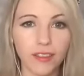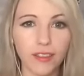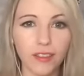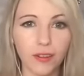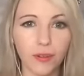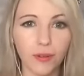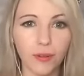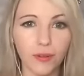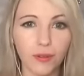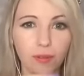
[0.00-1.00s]

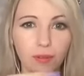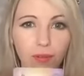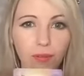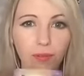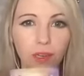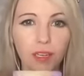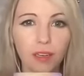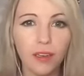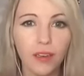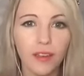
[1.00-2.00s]
So what
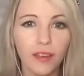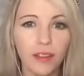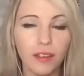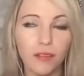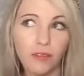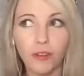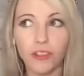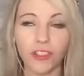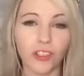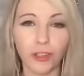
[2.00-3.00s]
the
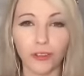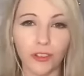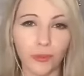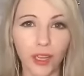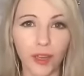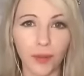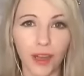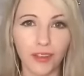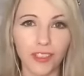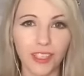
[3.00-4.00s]
forces that used to be,
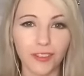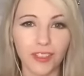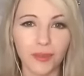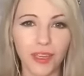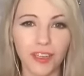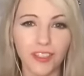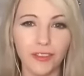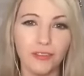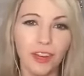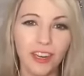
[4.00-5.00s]
powers that used to be, are
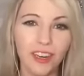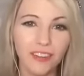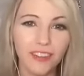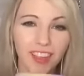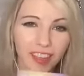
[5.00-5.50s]
so afraid of